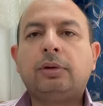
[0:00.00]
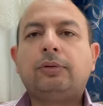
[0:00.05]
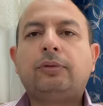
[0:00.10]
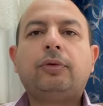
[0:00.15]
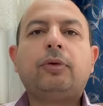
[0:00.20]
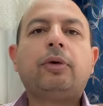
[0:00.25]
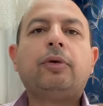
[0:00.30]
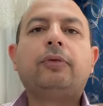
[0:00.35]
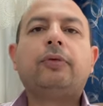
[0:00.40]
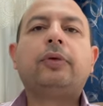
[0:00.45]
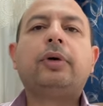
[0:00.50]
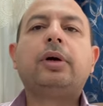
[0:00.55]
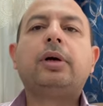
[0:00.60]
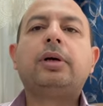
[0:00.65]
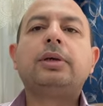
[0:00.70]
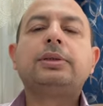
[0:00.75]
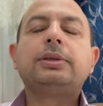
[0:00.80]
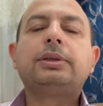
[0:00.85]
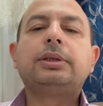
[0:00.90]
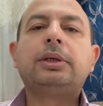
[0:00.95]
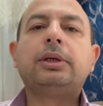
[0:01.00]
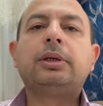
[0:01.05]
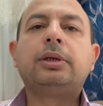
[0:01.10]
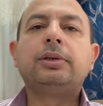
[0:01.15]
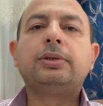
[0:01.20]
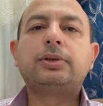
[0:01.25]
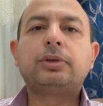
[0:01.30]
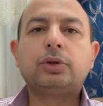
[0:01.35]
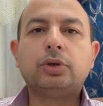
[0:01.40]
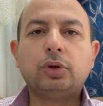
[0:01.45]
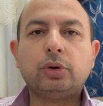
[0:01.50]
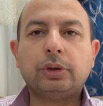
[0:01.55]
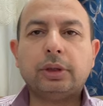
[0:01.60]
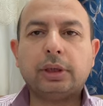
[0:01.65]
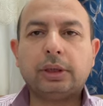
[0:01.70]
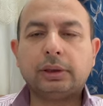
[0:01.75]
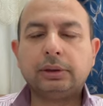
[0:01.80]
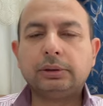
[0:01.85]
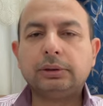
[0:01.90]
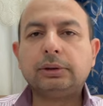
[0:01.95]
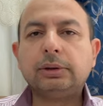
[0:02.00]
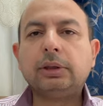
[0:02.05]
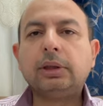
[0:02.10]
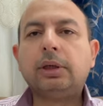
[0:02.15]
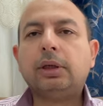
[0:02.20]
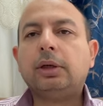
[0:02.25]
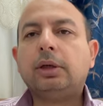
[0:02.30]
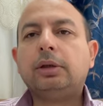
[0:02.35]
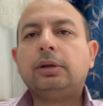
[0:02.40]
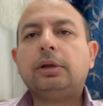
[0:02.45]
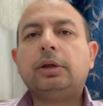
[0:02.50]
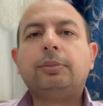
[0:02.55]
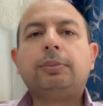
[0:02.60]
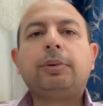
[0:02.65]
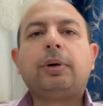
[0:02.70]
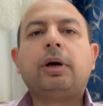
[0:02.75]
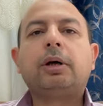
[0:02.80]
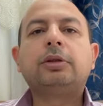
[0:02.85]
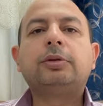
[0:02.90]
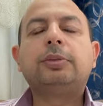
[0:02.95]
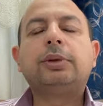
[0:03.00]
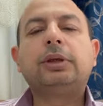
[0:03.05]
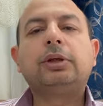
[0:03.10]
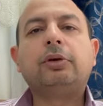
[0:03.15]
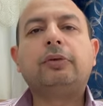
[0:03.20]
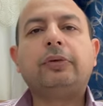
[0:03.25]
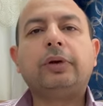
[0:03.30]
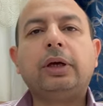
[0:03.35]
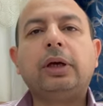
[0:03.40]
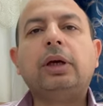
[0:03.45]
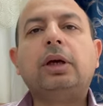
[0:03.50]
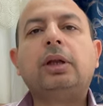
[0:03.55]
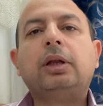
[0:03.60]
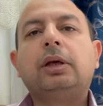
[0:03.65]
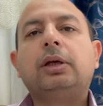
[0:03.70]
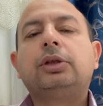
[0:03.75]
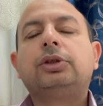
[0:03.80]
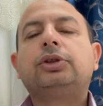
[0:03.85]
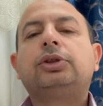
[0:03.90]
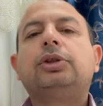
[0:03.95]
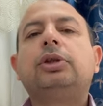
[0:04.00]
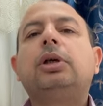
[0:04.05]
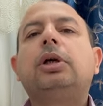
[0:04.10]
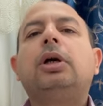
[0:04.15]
for first year student, Department of English,